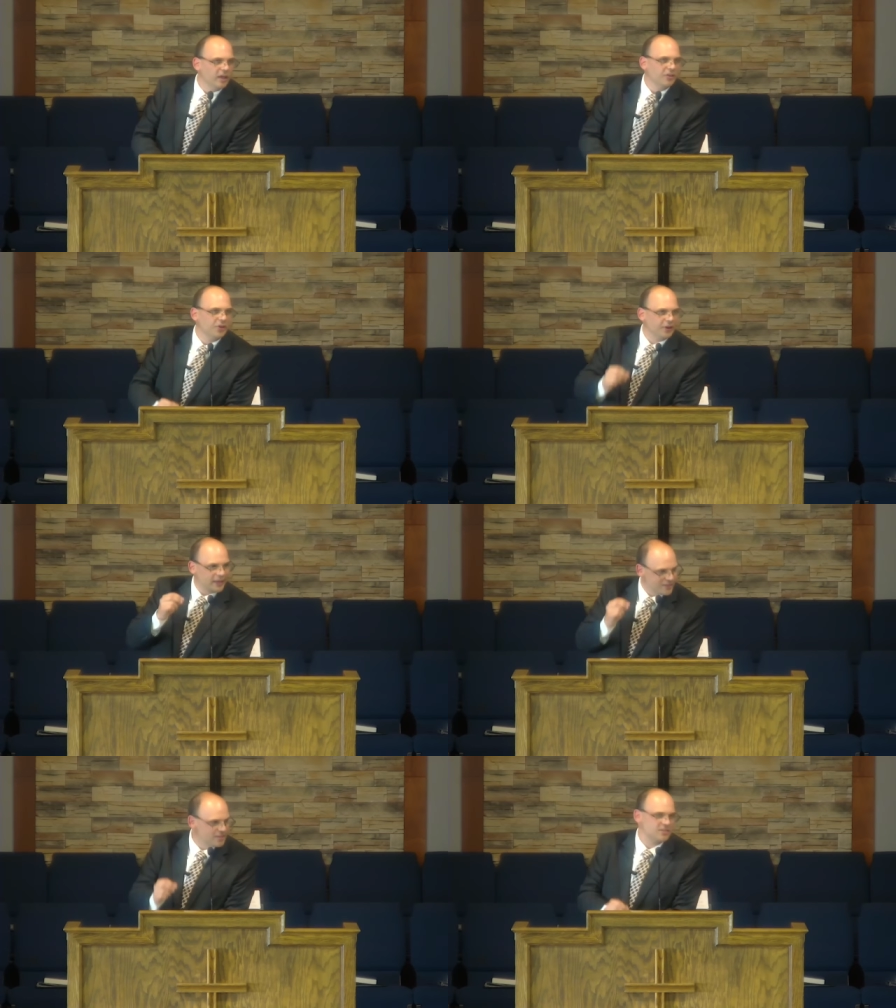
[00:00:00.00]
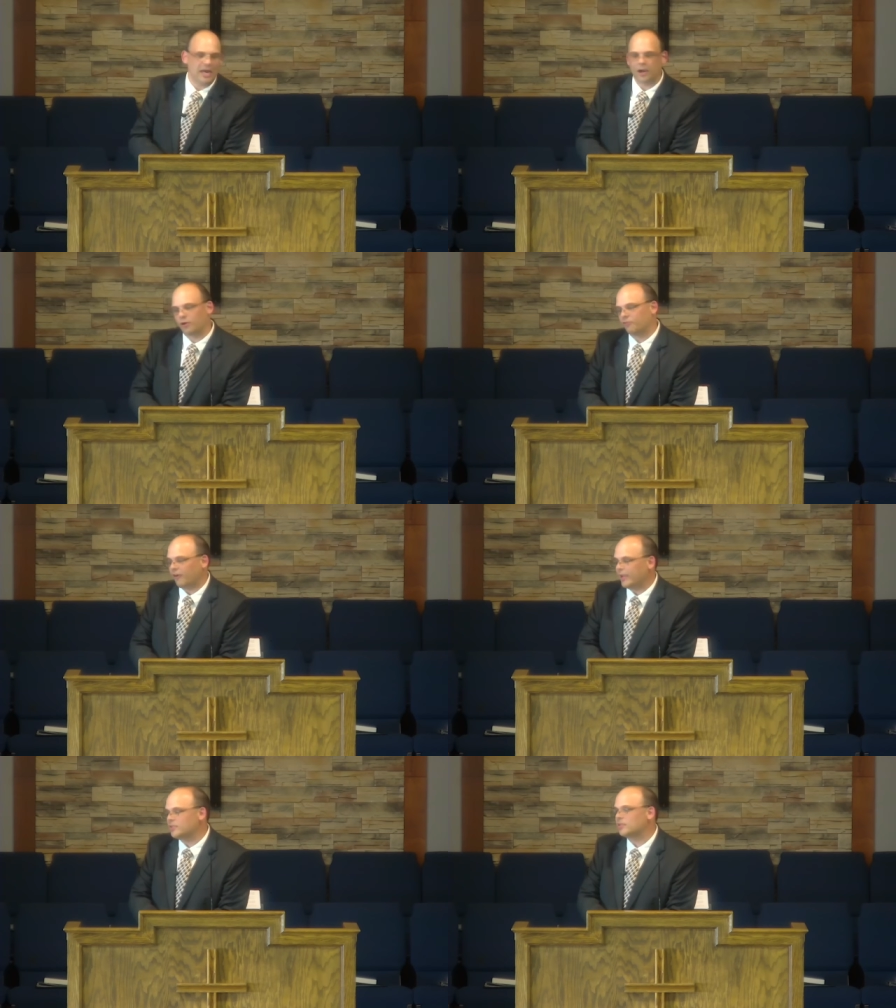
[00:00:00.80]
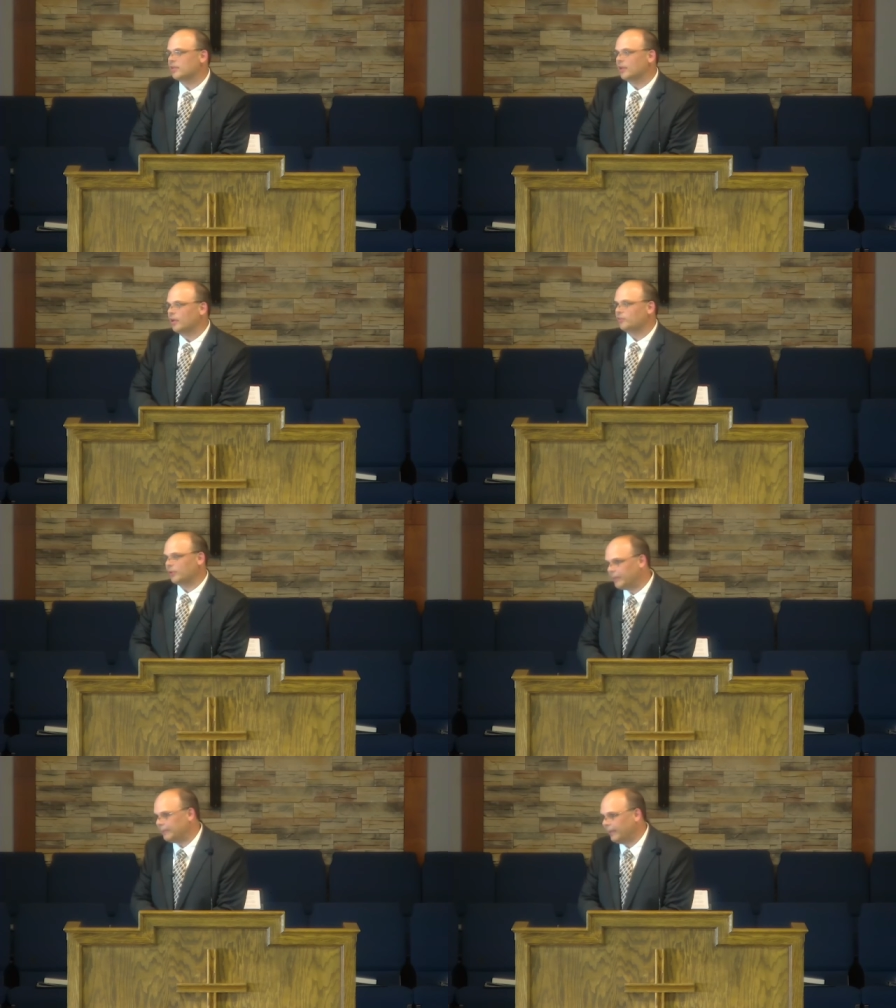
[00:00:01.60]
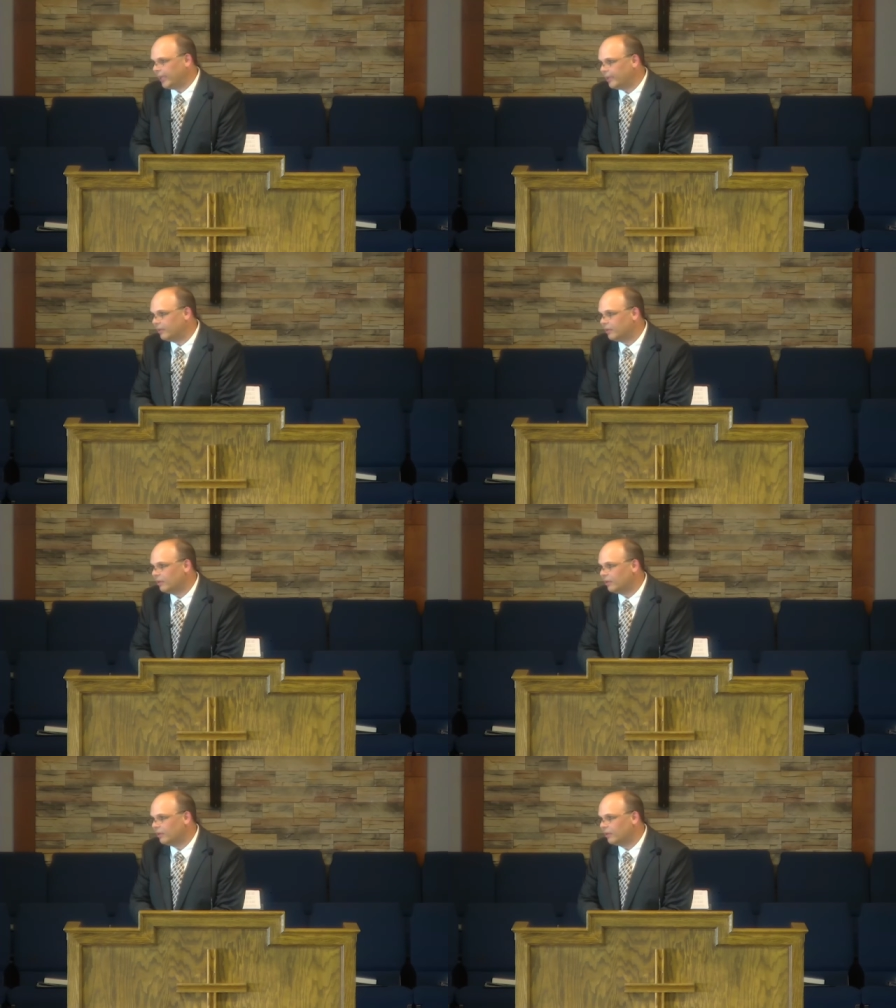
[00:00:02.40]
there is a sacrifice to be made.